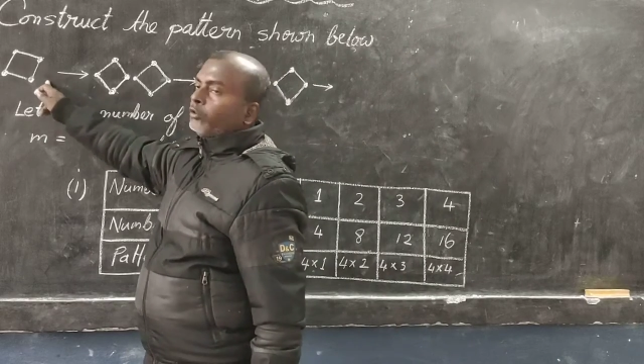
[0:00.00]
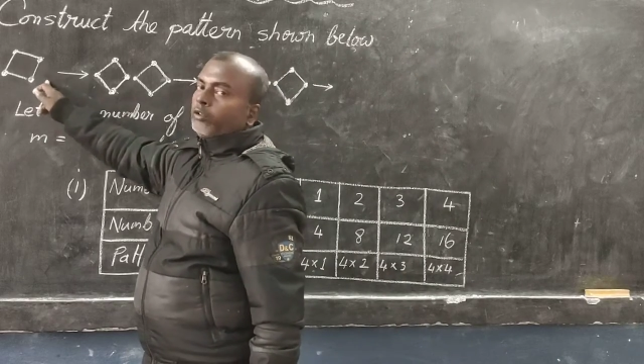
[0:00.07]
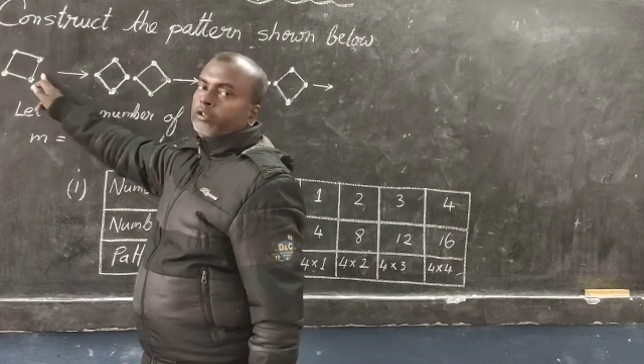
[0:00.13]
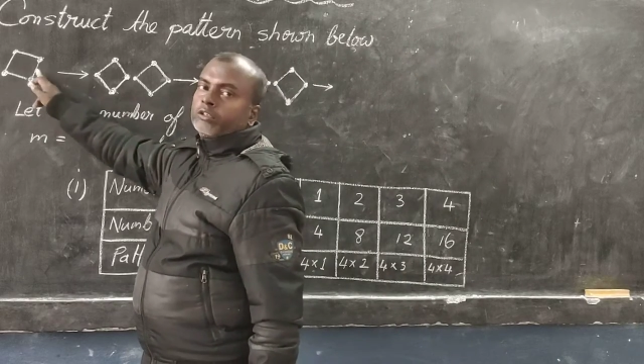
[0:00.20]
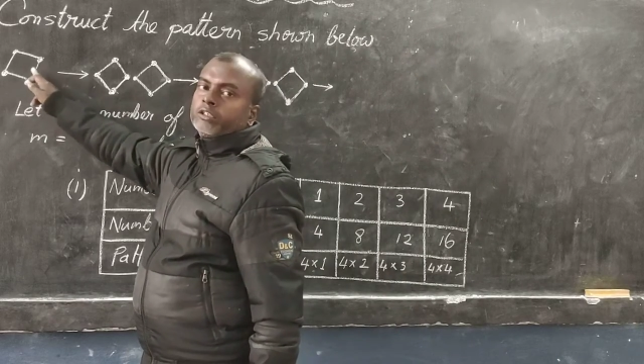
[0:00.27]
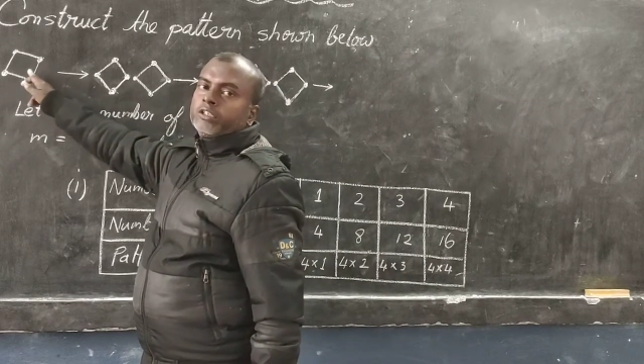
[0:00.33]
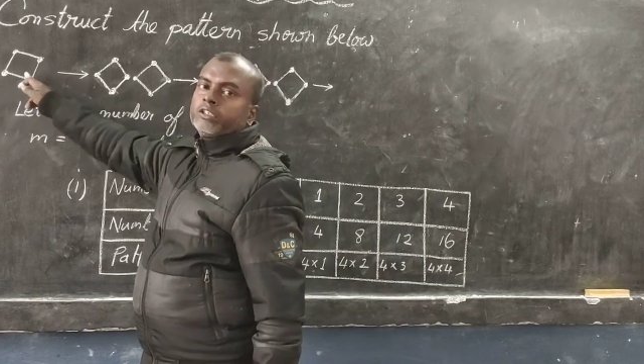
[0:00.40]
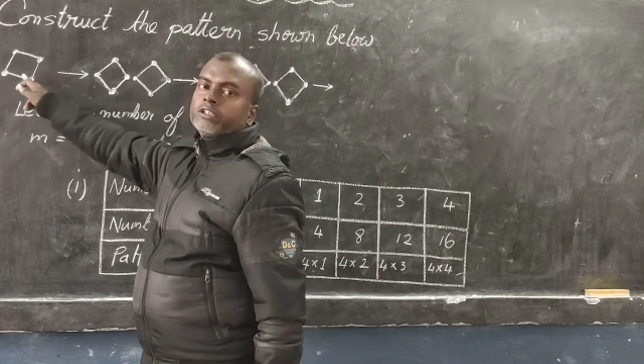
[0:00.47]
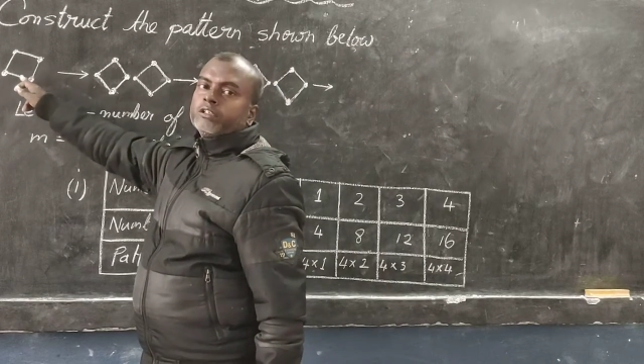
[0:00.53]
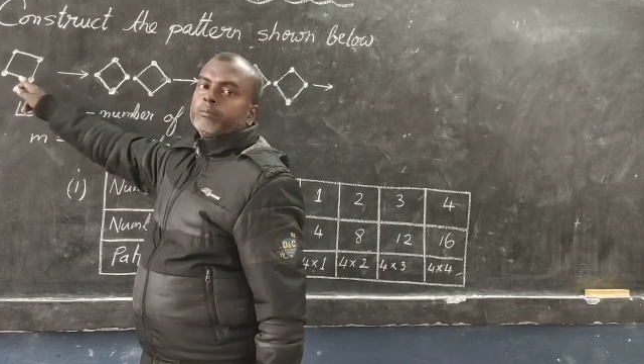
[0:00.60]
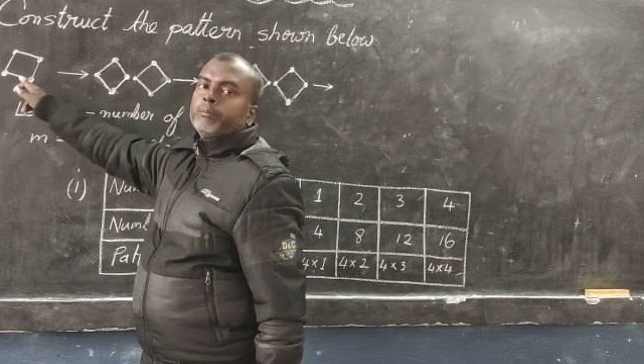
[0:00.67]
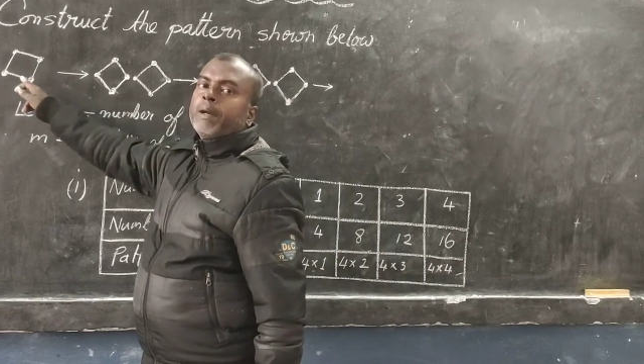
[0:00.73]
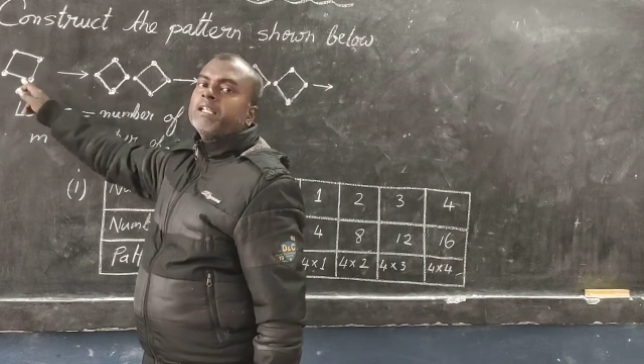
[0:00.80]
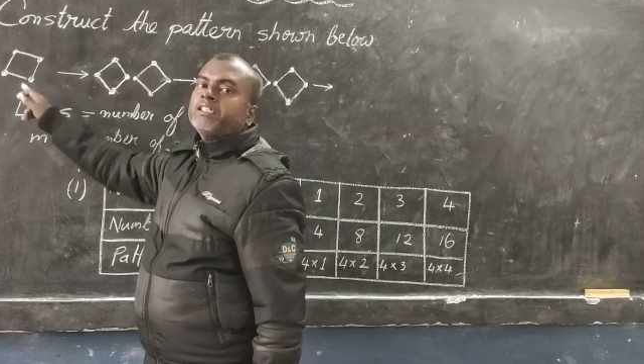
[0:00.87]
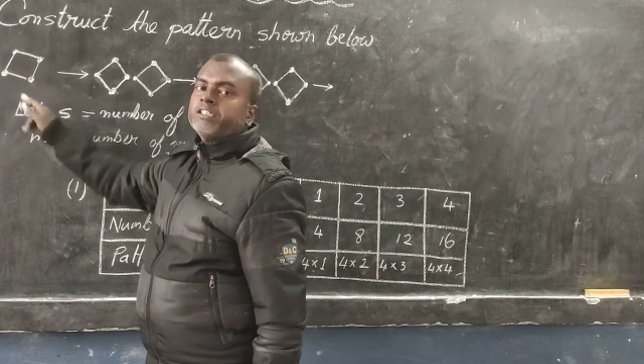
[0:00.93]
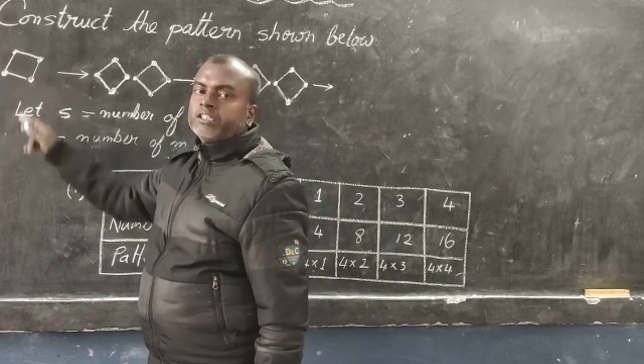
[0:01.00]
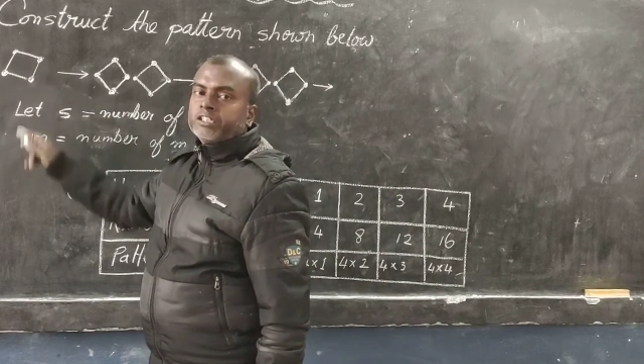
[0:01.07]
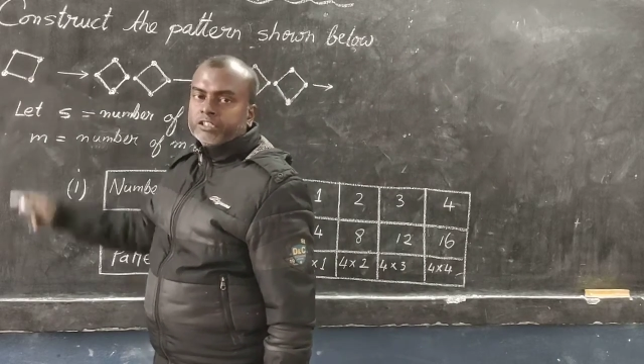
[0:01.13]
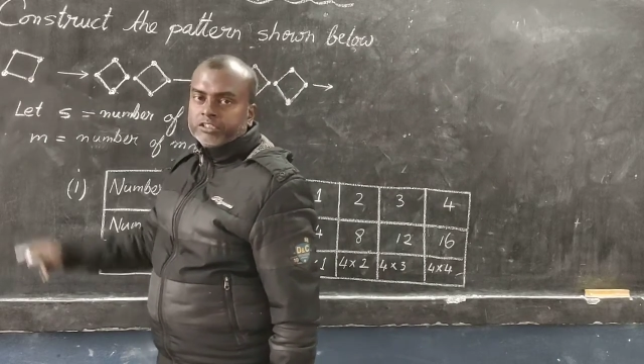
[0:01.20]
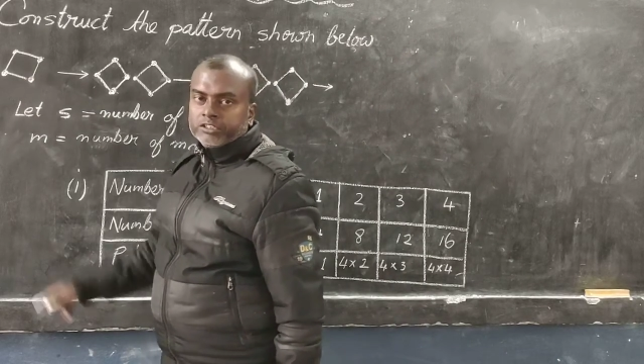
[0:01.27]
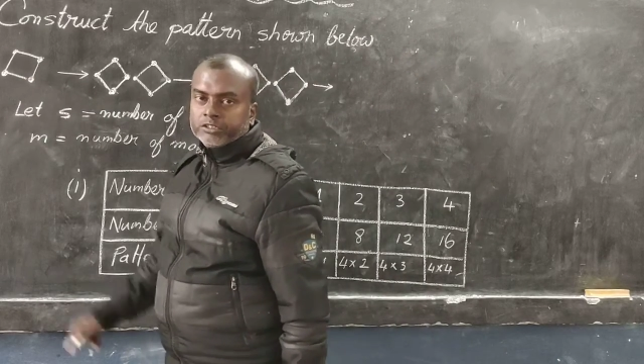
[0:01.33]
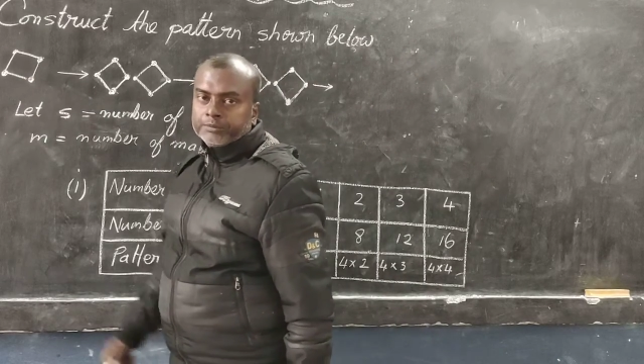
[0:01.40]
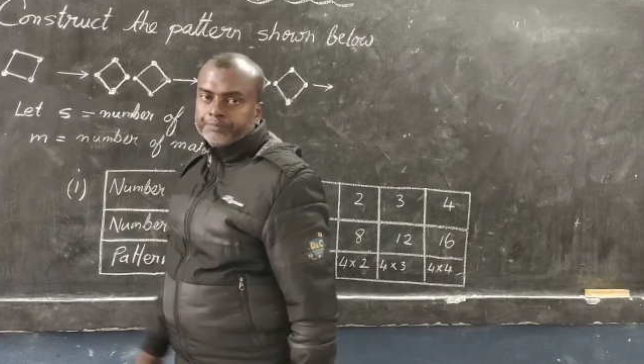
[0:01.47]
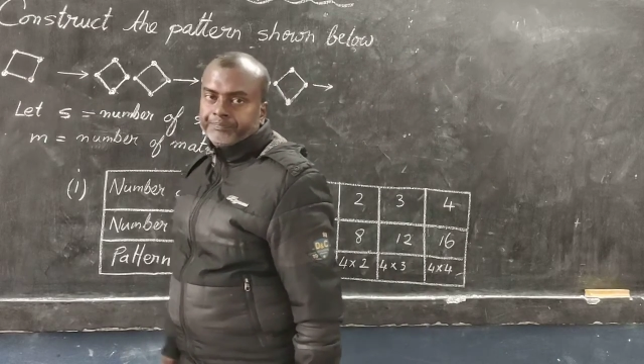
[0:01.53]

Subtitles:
drawn here matchsticks